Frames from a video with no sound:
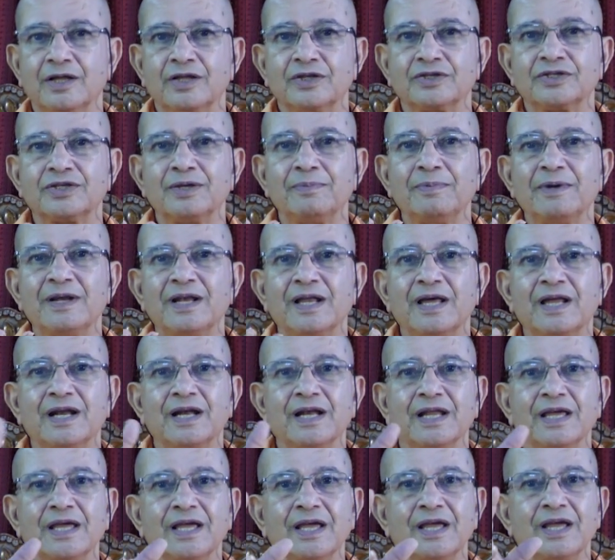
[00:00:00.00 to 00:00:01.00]

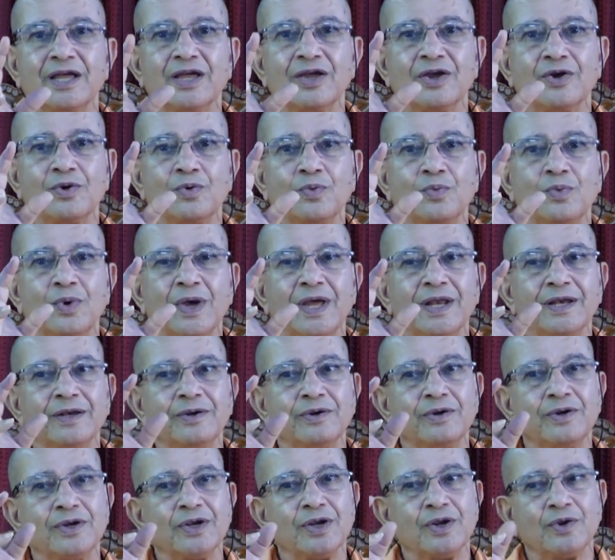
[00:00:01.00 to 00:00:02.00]
Similarly,
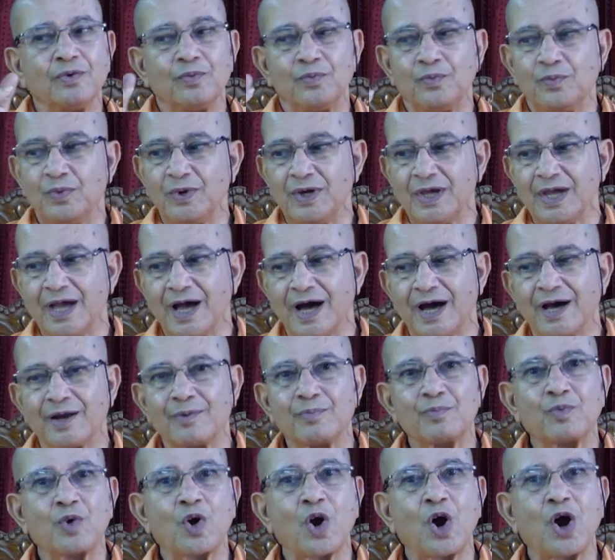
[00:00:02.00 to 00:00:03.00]
when we are
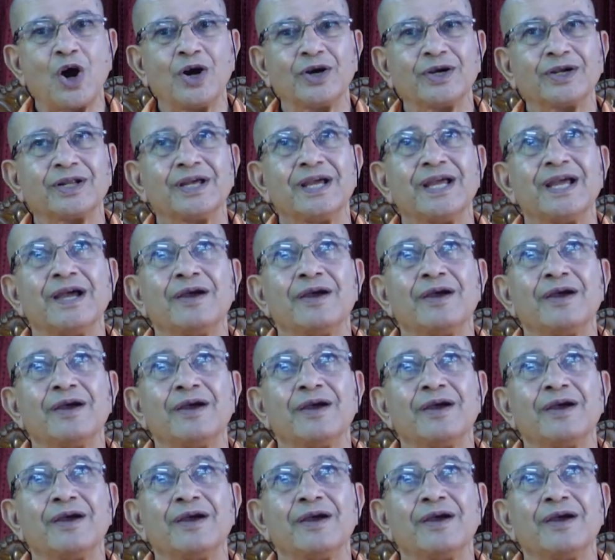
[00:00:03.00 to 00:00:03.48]
brought,